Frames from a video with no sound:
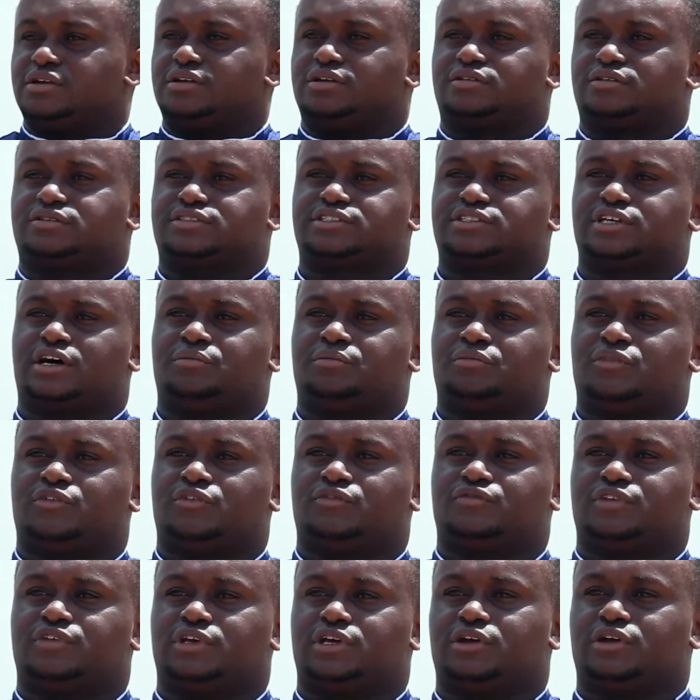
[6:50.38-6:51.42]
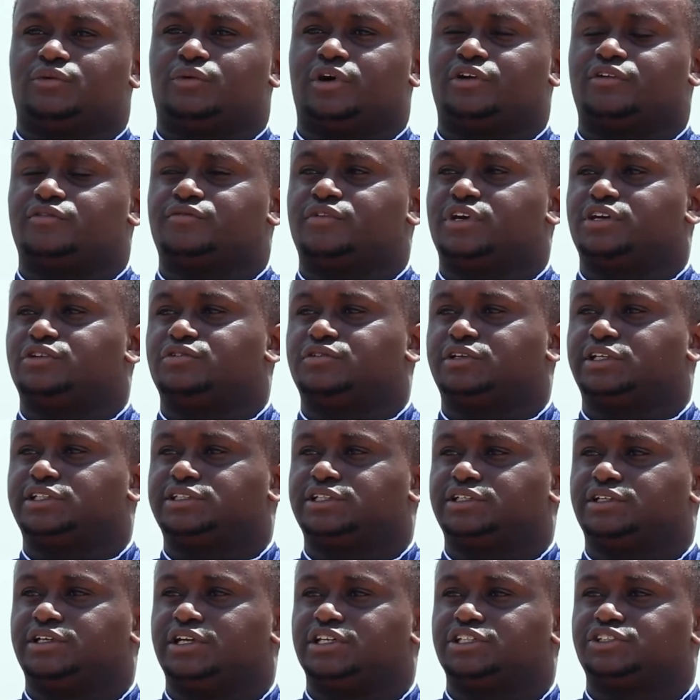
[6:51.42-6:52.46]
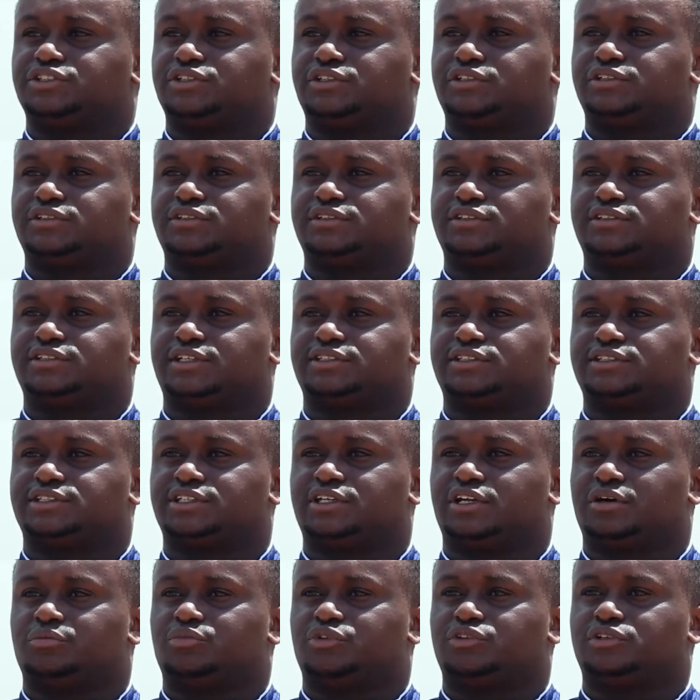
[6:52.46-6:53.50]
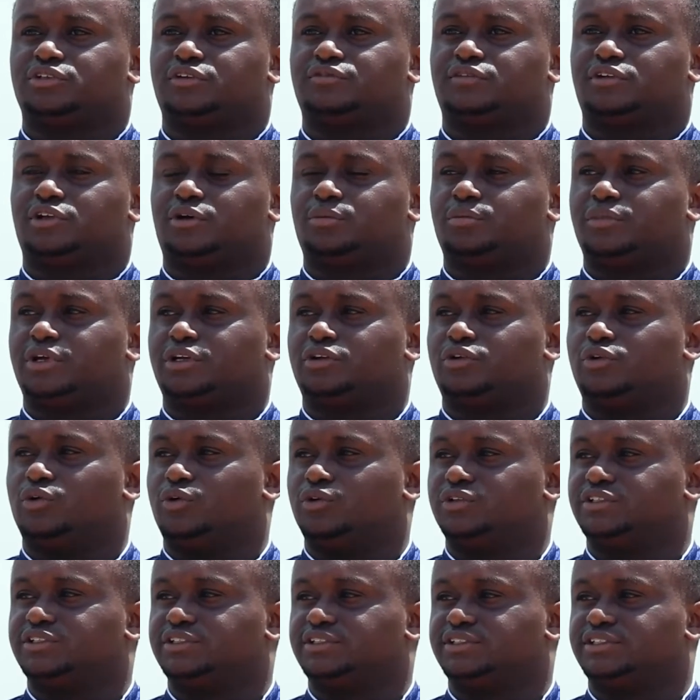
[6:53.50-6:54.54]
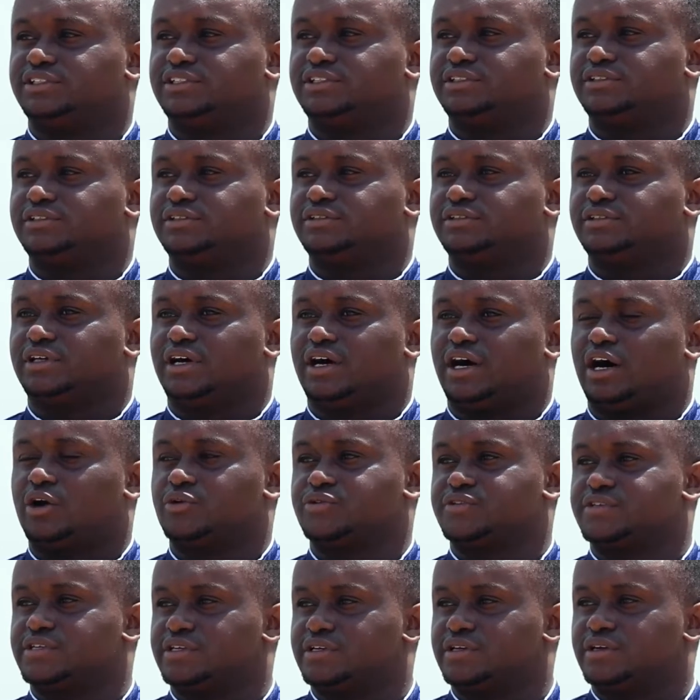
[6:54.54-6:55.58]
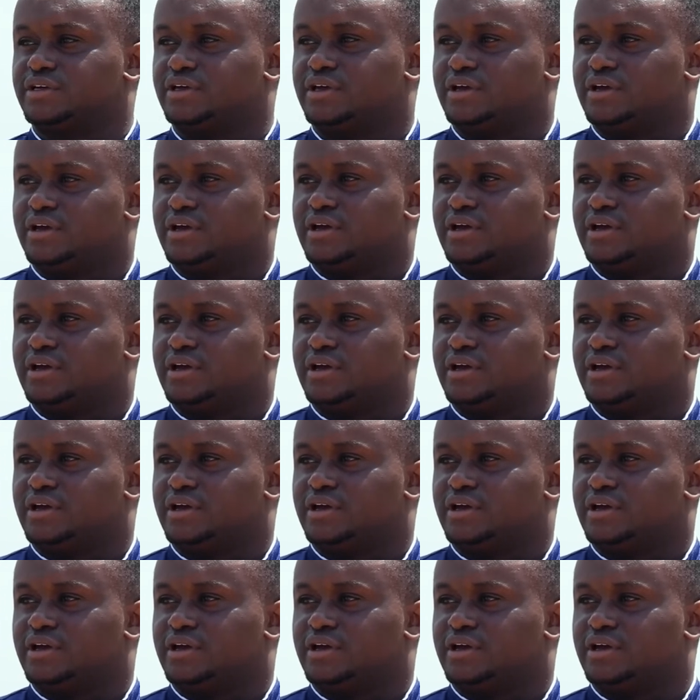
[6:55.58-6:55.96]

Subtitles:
one of the United Nations Sustainable Development Goals is in housing.